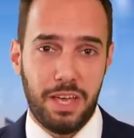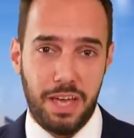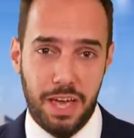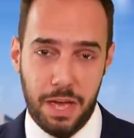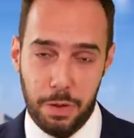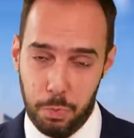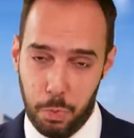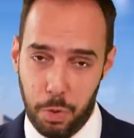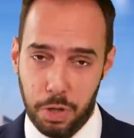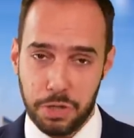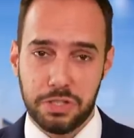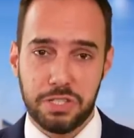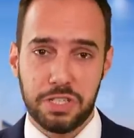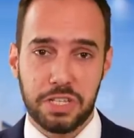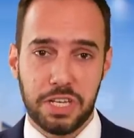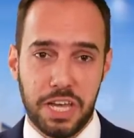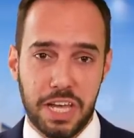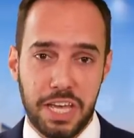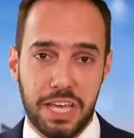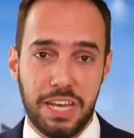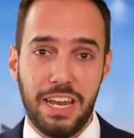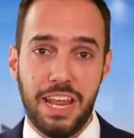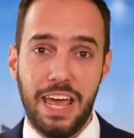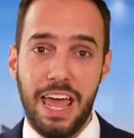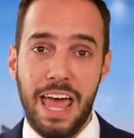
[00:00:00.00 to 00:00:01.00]
and once
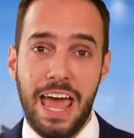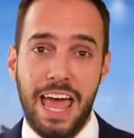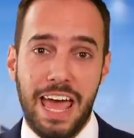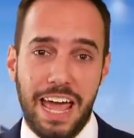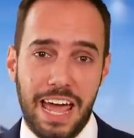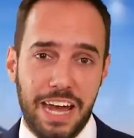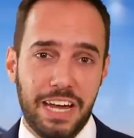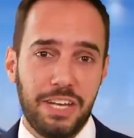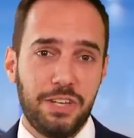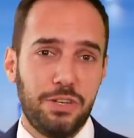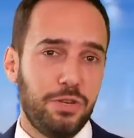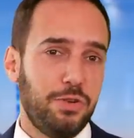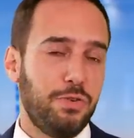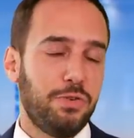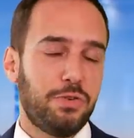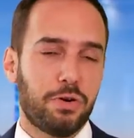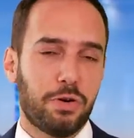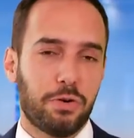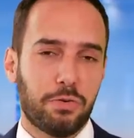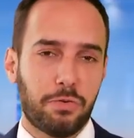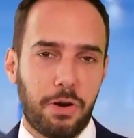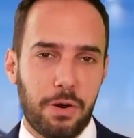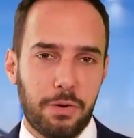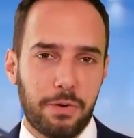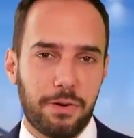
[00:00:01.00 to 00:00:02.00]
again, a new
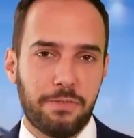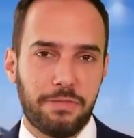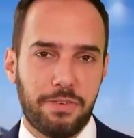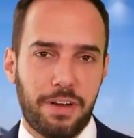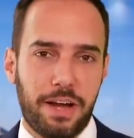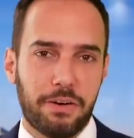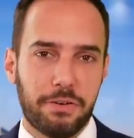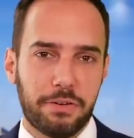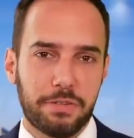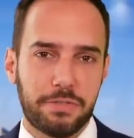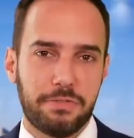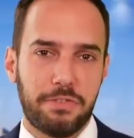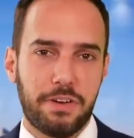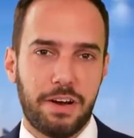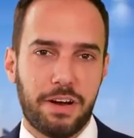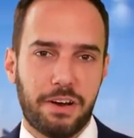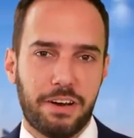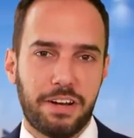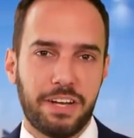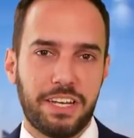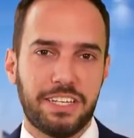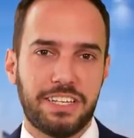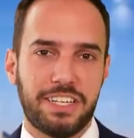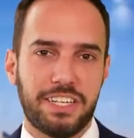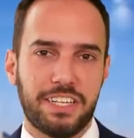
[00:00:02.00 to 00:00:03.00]
coronavirus
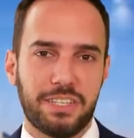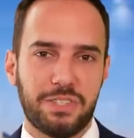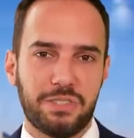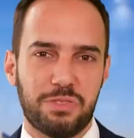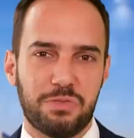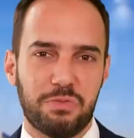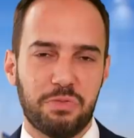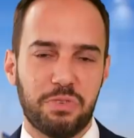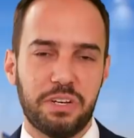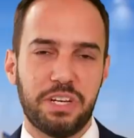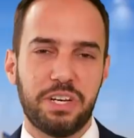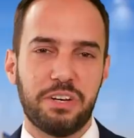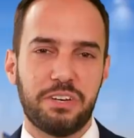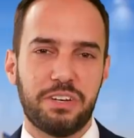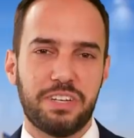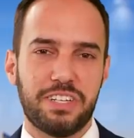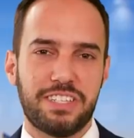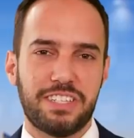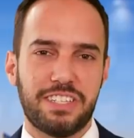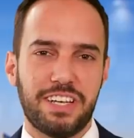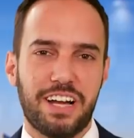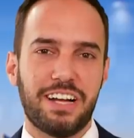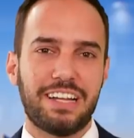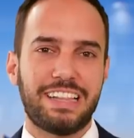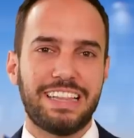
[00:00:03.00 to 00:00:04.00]
variant has reared
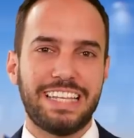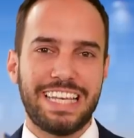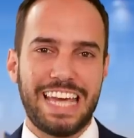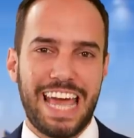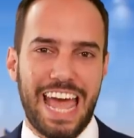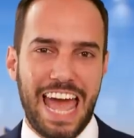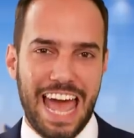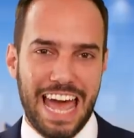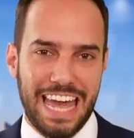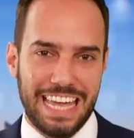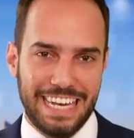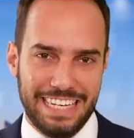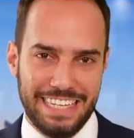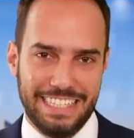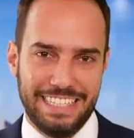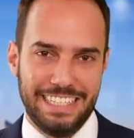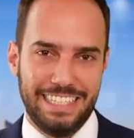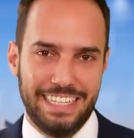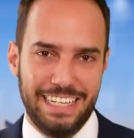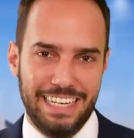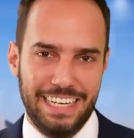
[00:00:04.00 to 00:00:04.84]
its ugly head.